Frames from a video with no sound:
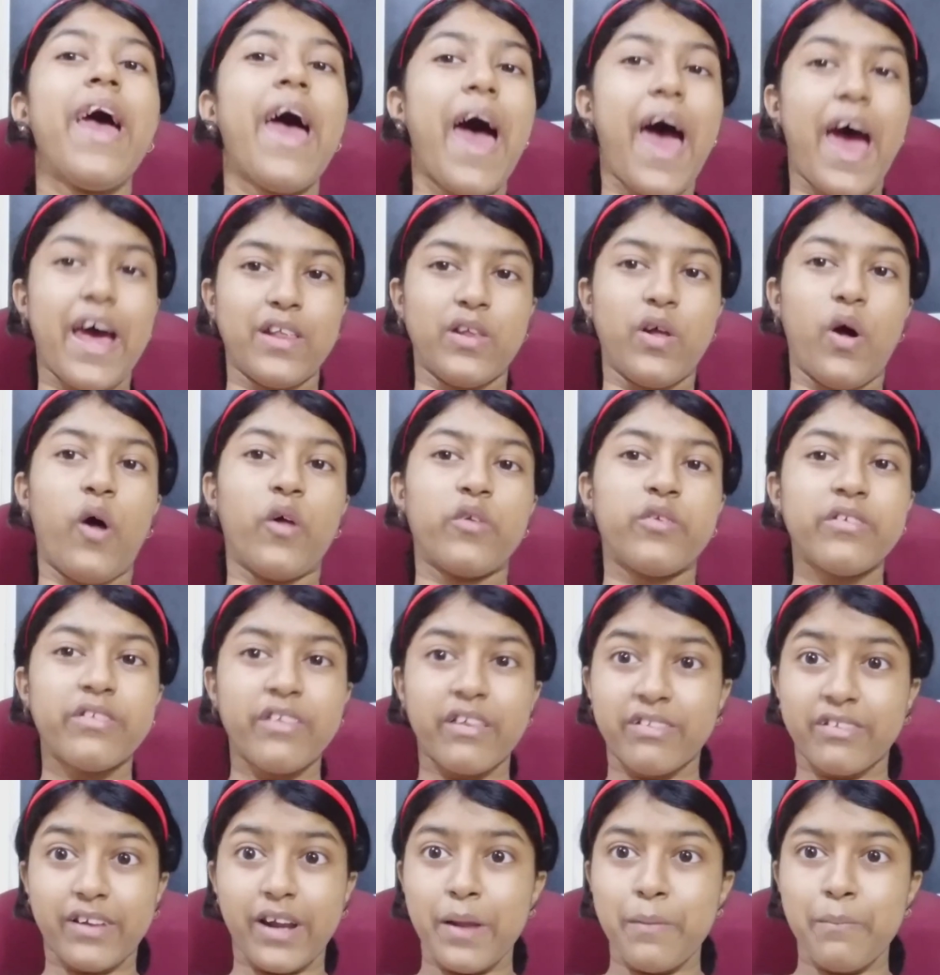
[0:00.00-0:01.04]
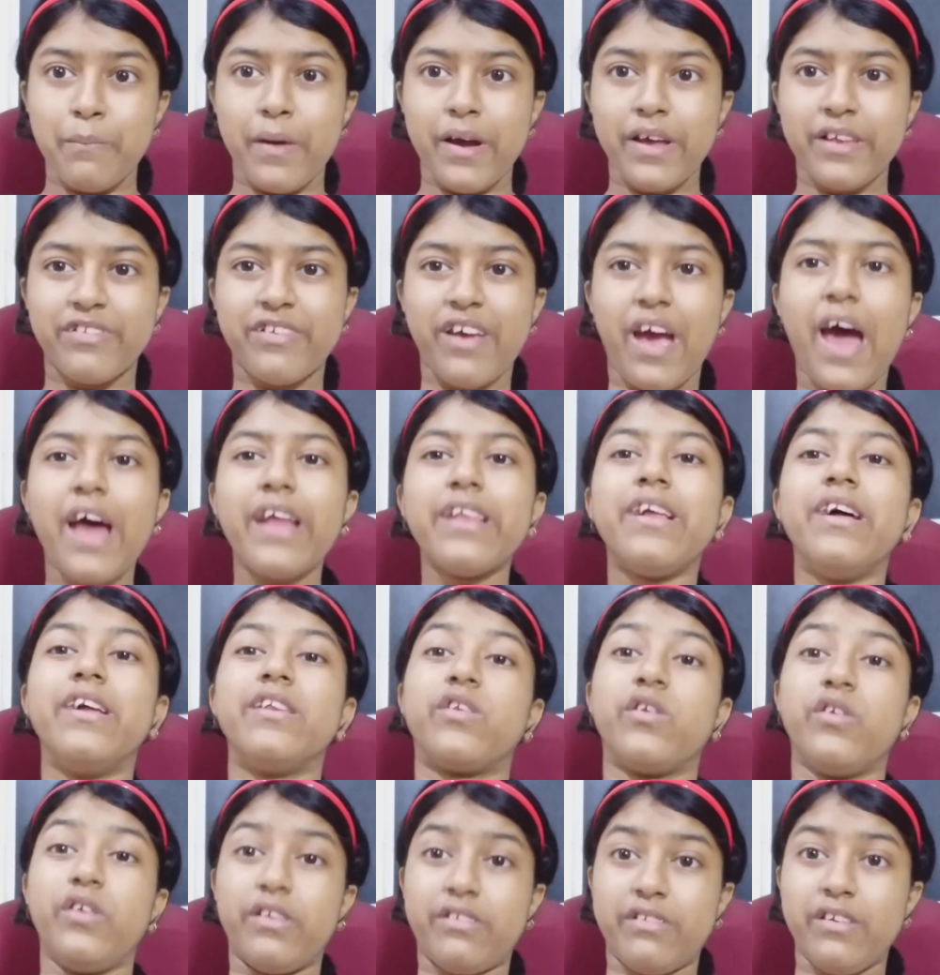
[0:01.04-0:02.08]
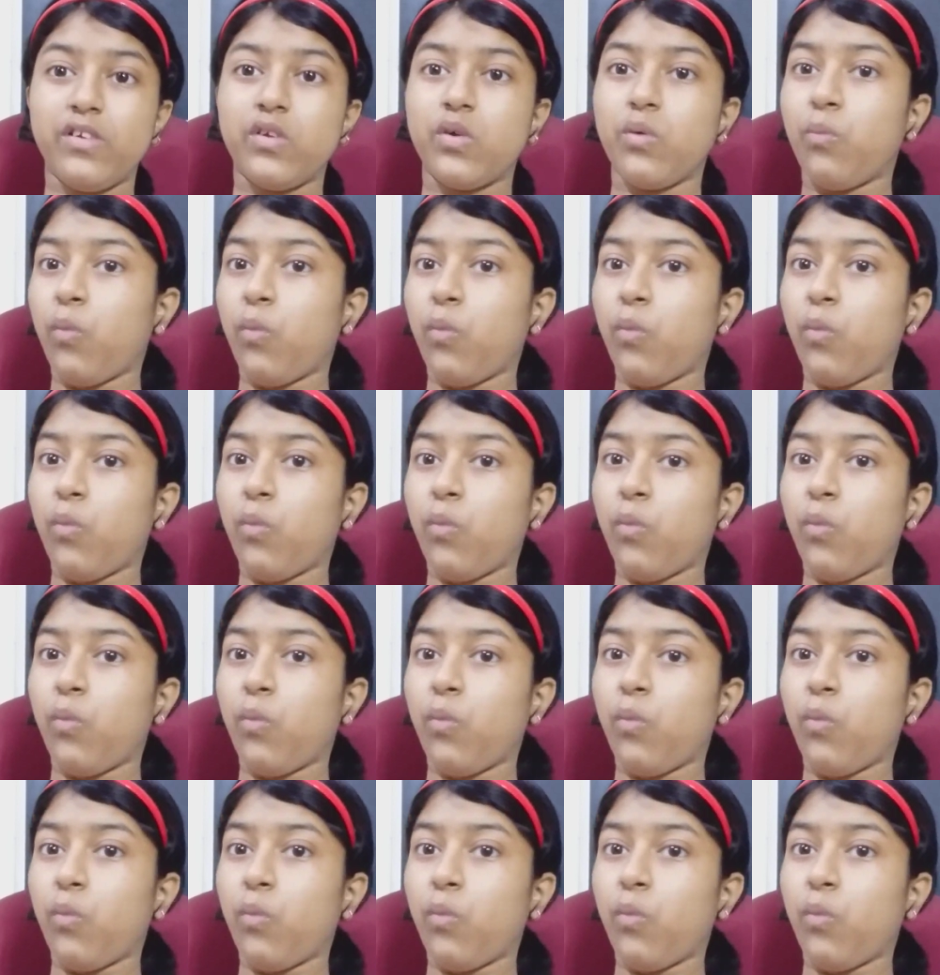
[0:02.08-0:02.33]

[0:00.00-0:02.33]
And also subscribe my channel to listen